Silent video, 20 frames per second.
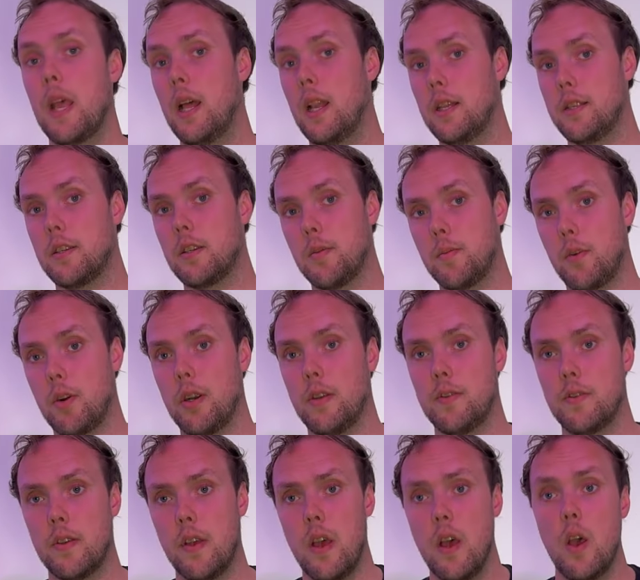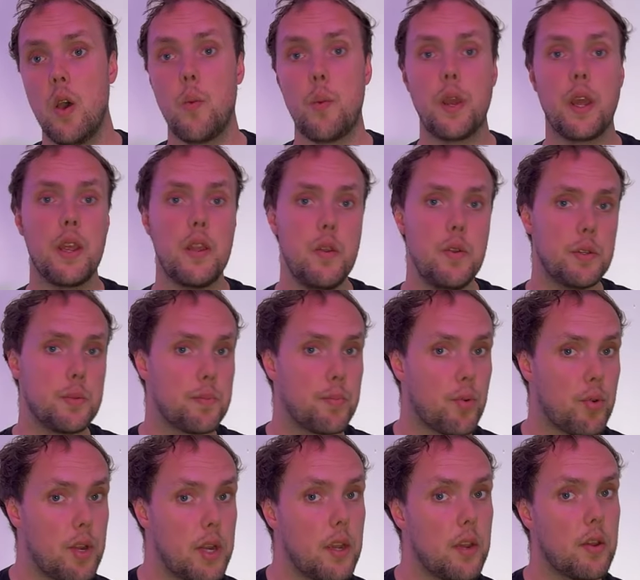Let's summarize. We can use
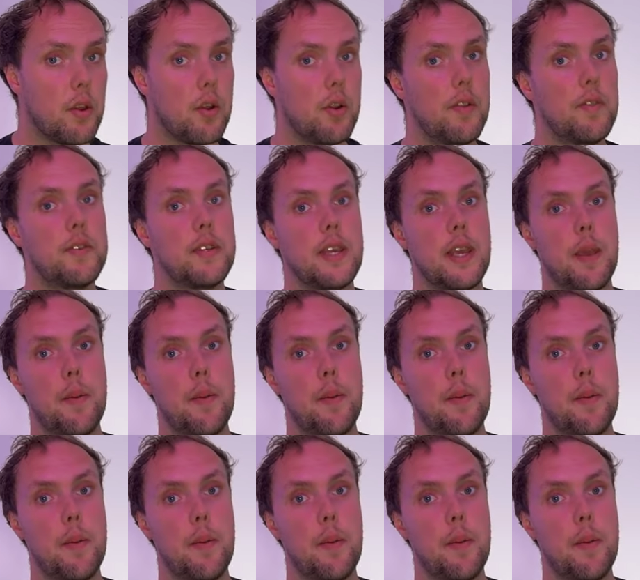pre-concurrency